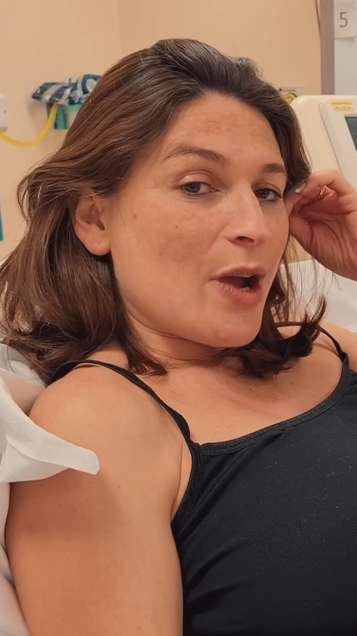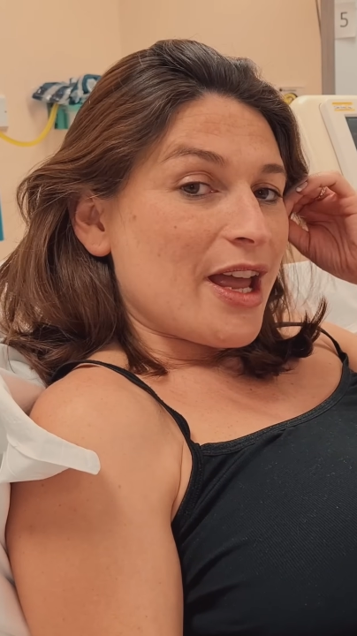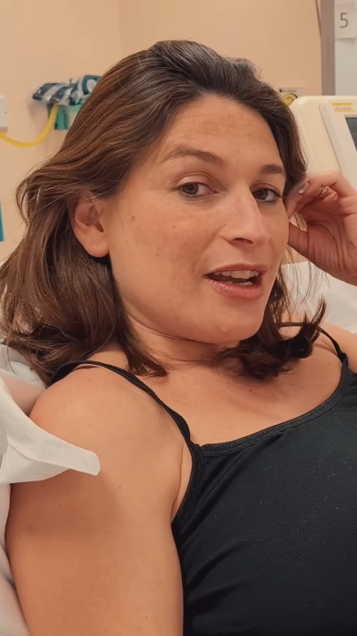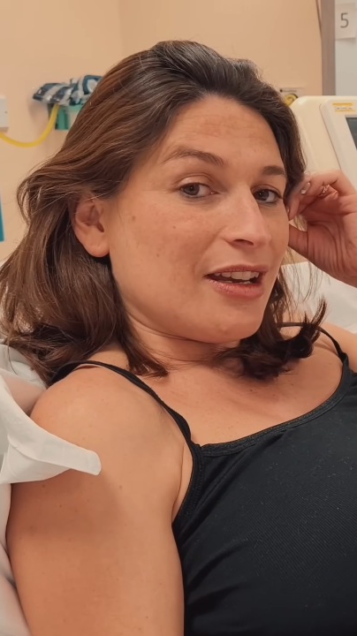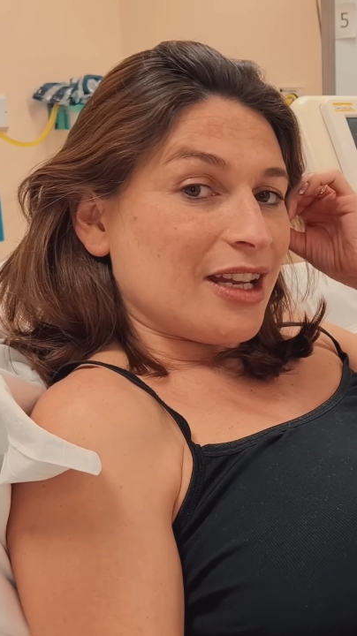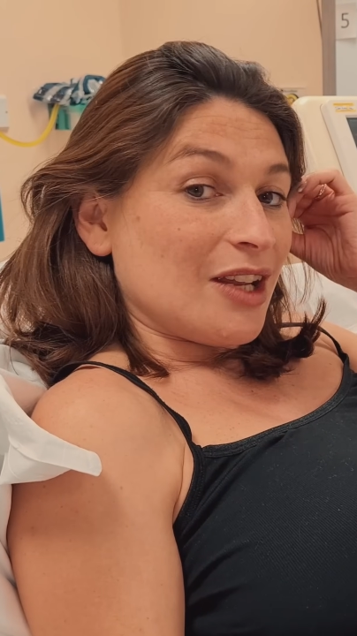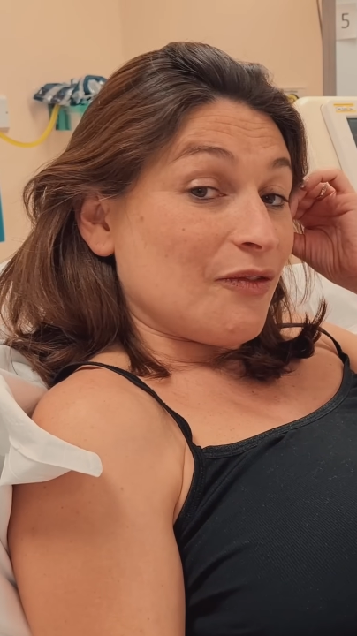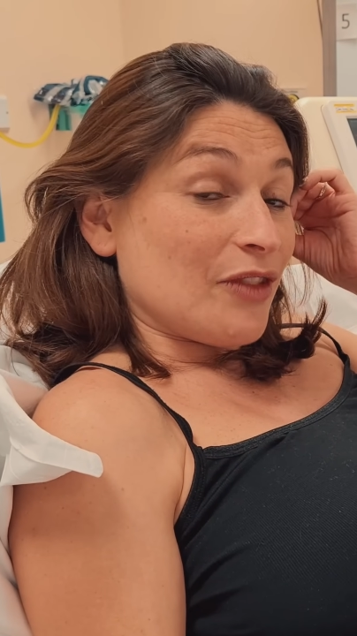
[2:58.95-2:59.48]

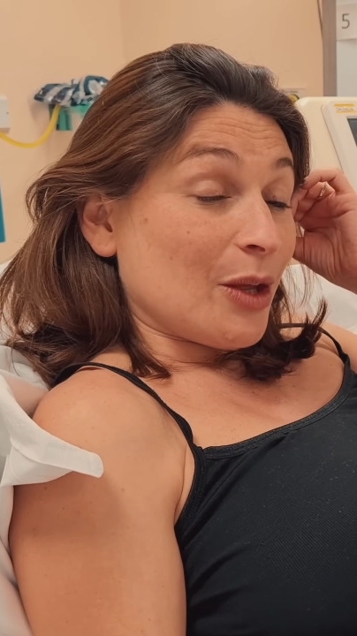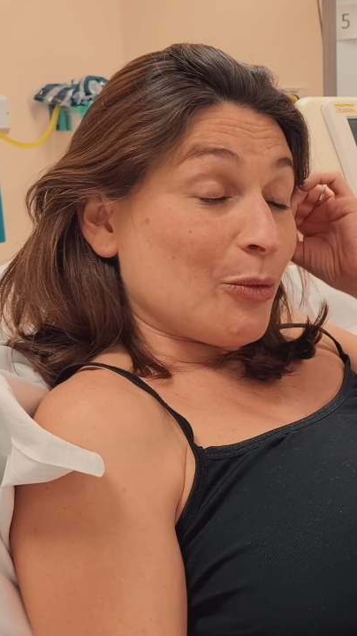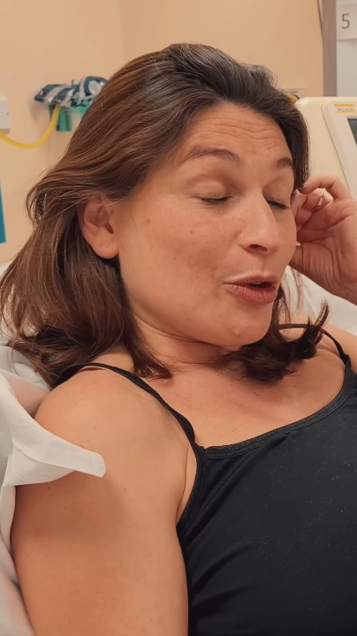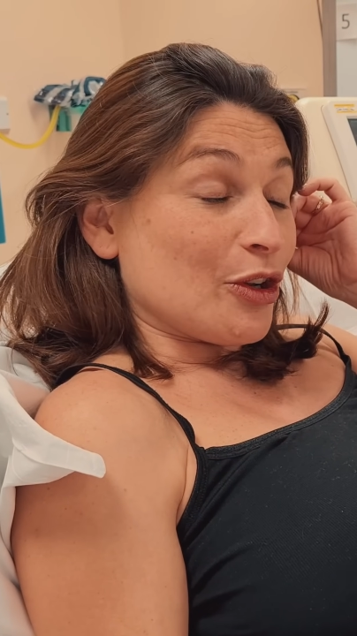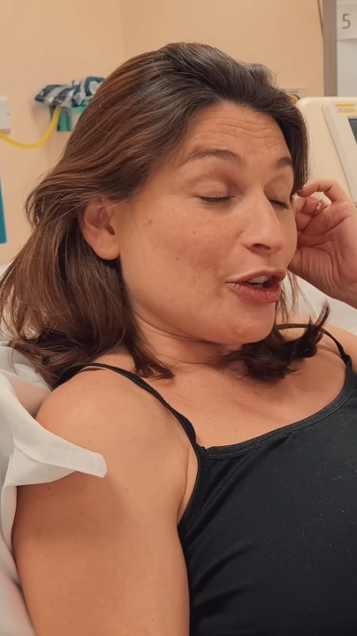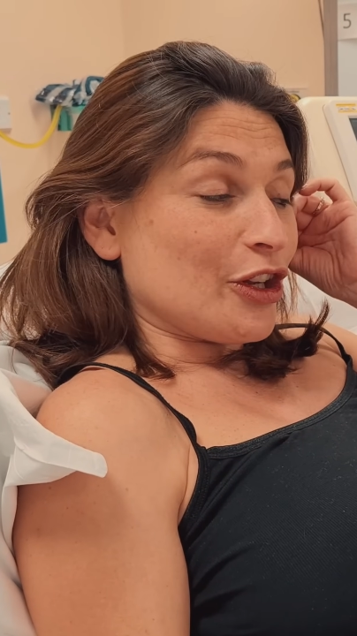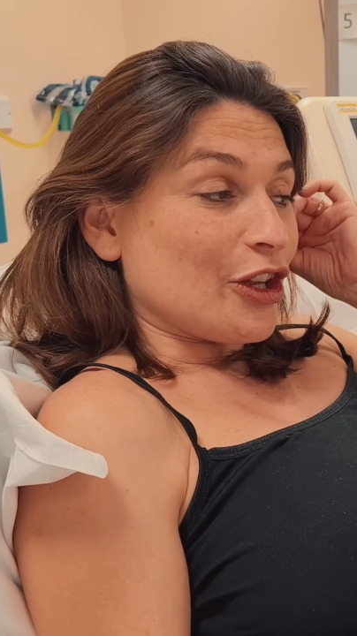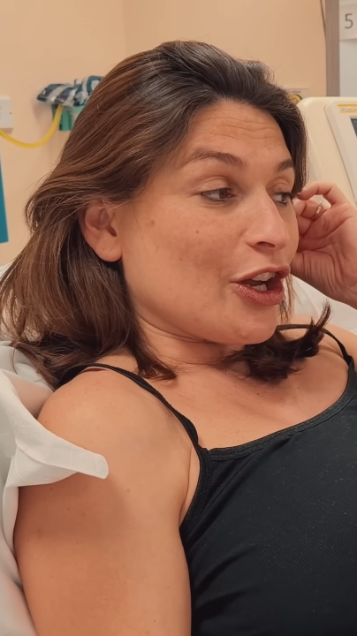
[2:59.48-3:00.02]
went, if they
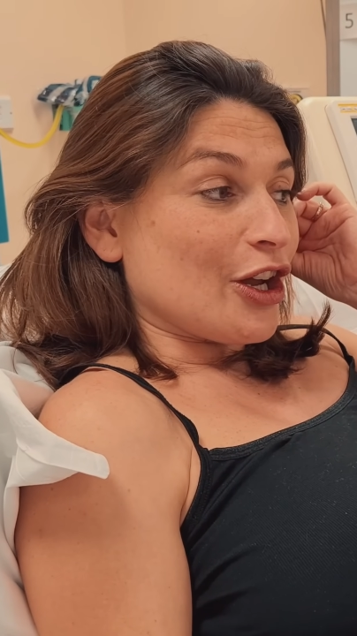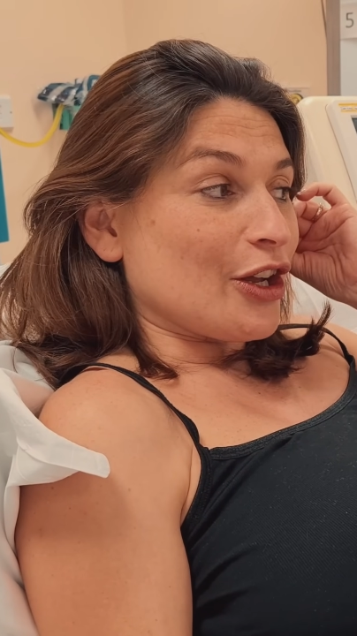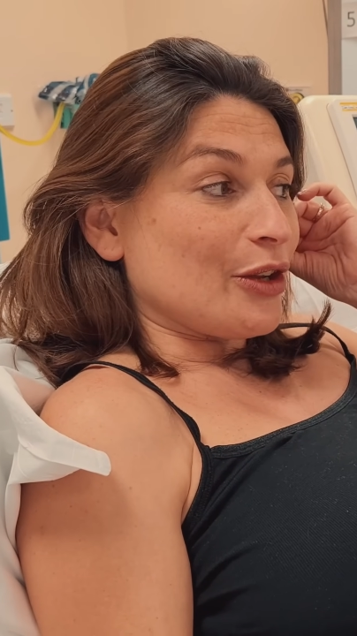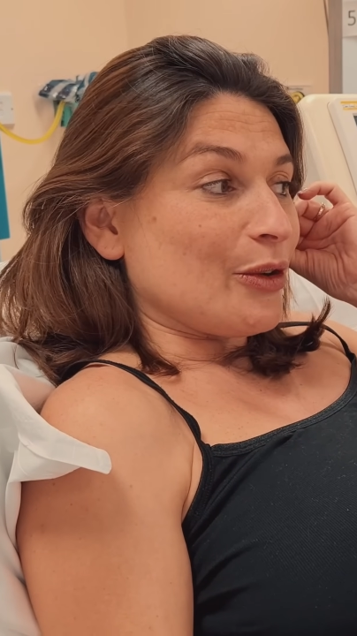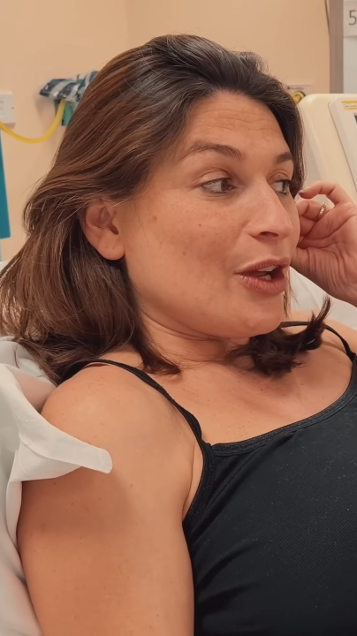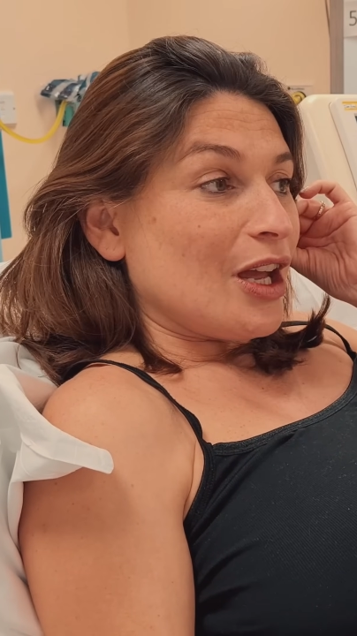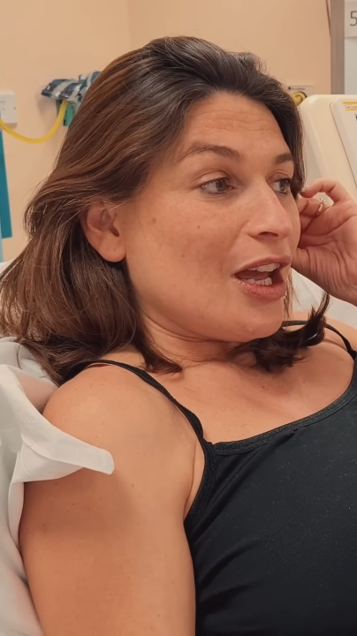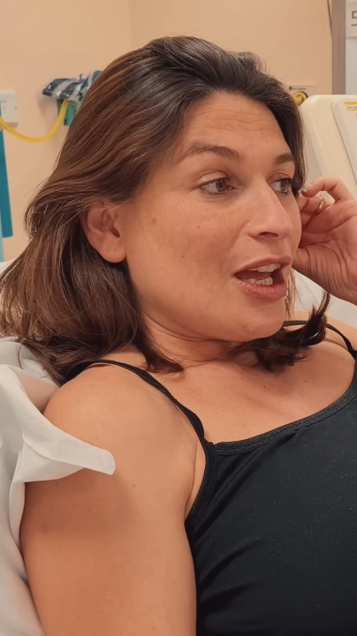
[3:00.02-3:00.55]
were going to
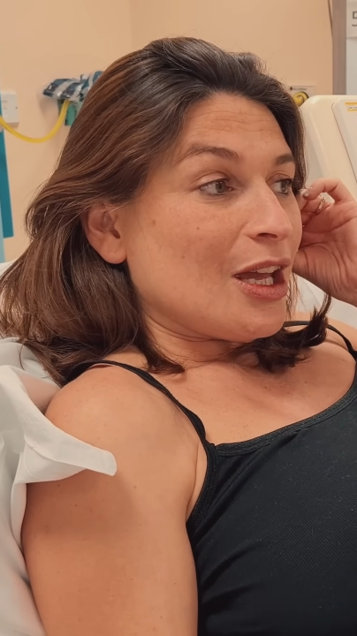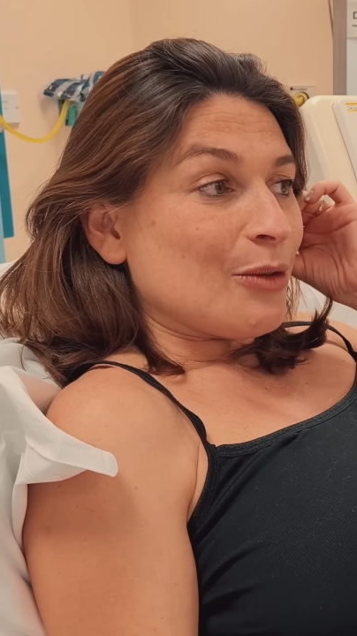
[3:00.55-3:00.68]
go,